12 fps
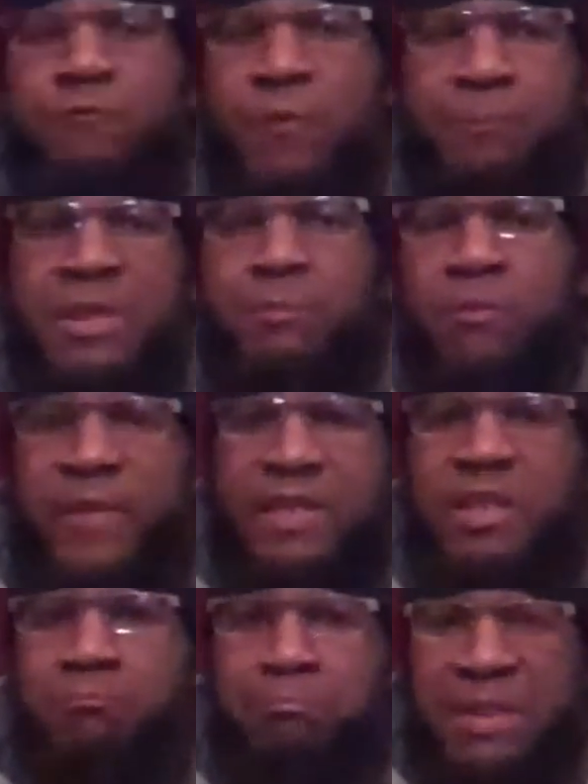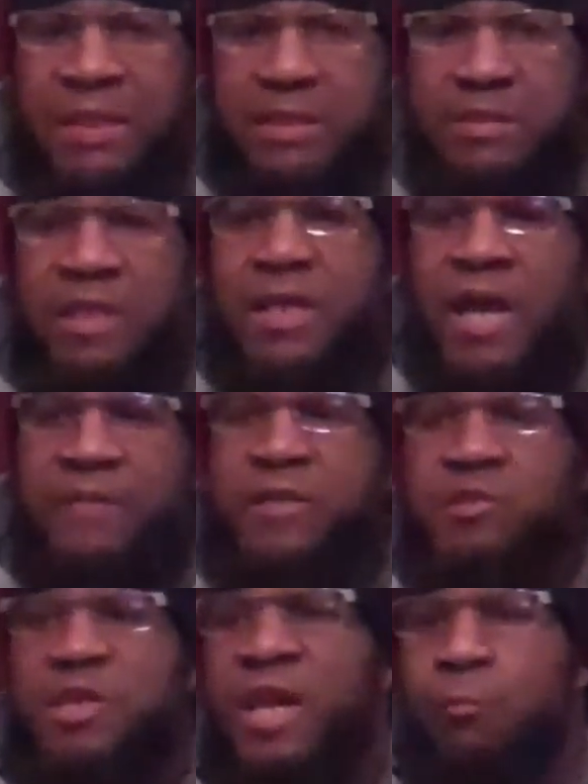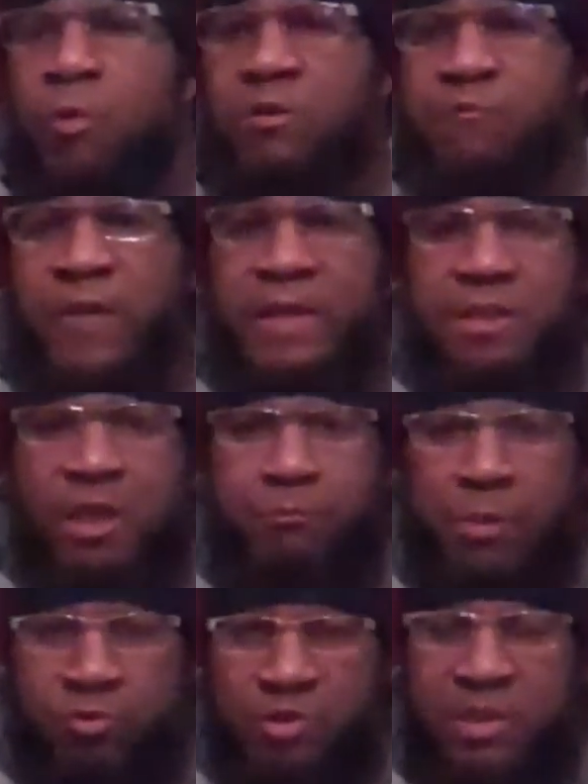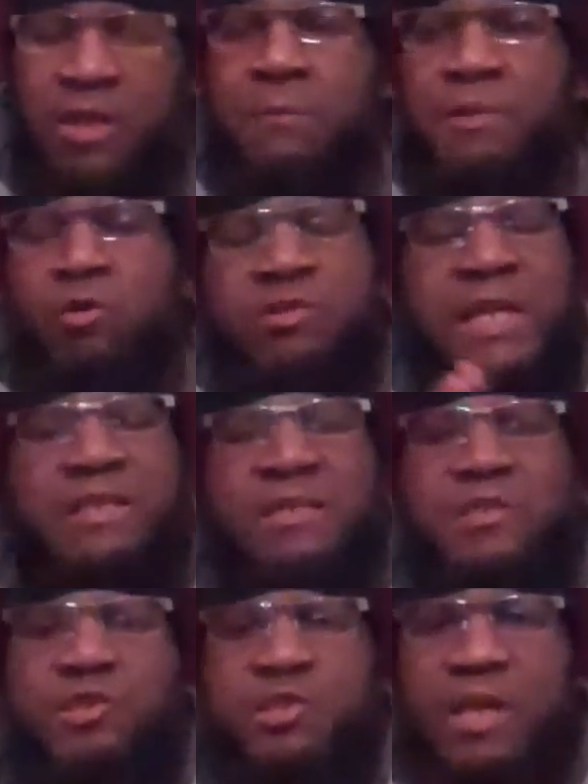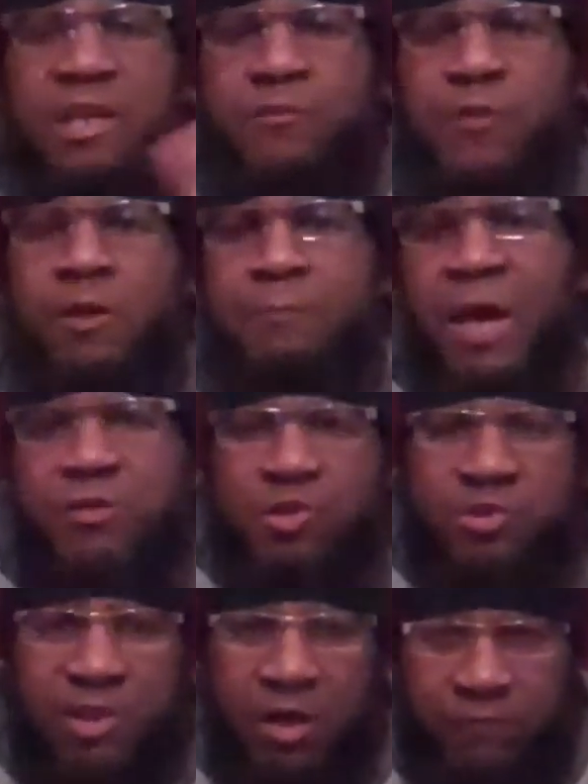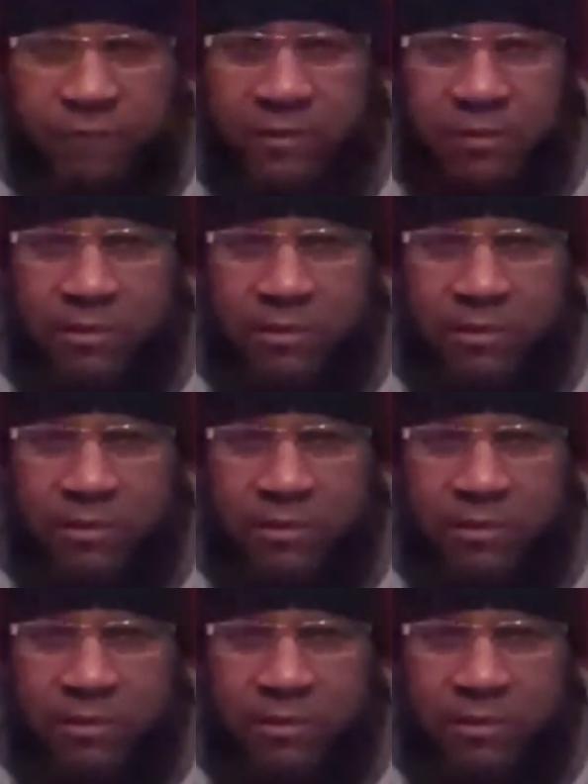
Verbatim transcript: for people they can beat and then say, I want to fight that person. Because that doesn't say anything about yourself.